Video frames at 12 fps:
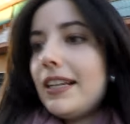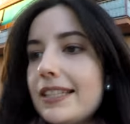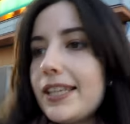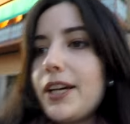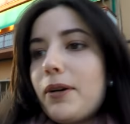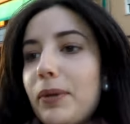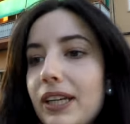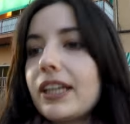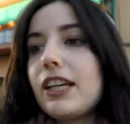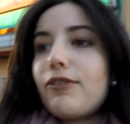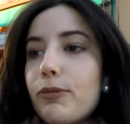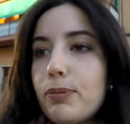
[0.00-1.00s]
So we
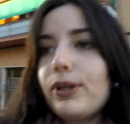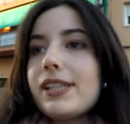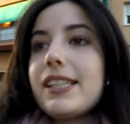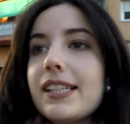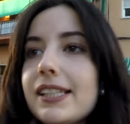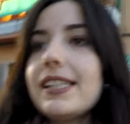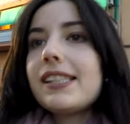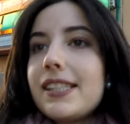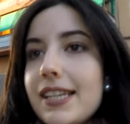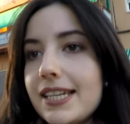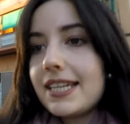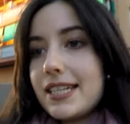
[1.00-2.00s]
give a presents
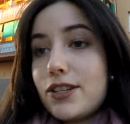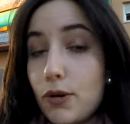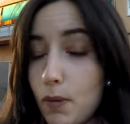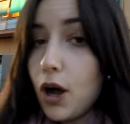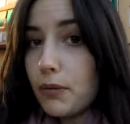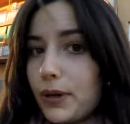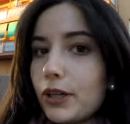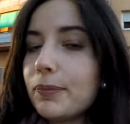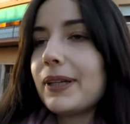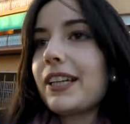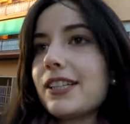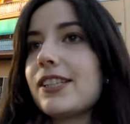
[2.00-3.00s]
to tomorrow because